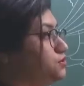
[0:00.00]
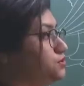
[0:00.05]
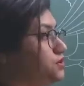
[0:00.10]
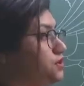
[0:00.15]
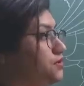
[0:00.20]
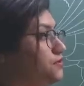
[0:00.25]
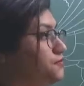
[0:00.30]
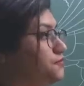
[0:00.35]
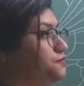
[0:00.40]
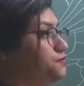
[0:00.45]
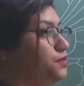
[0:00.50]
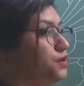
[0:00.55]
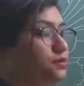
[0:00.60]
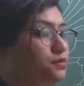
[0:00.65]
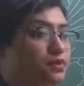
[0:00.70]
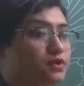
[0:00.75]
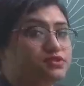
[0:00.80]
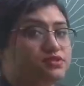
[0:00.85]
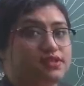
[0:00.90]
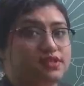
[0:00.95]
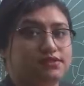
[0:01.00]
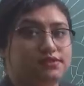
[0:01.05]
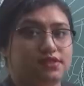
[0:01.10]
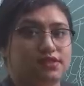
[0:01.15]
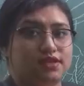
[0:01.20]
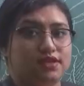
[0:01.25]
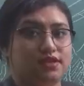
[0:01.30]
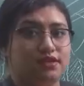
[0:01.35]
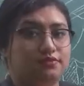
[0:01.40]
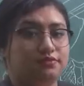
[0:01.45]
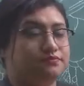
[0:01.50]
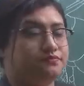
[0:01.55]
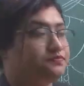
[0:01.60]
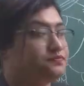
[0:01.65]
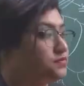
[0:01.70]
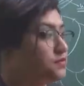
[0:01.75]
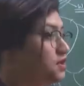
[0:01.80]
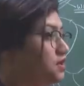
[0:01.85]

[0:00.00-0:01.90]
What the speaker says: the look of proboscis here.